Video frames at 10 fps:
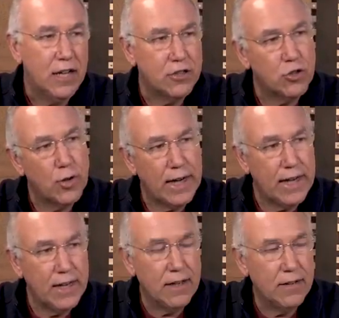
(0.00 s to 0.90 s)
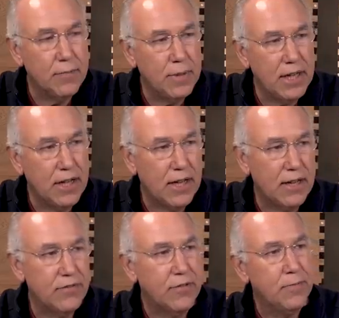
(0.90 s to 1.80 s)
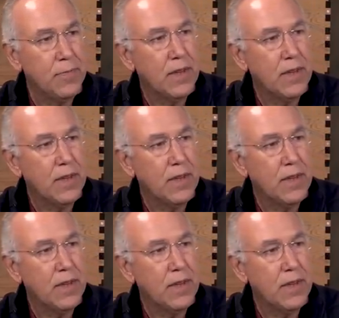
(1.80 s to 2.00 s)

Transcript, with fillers: a training beehive.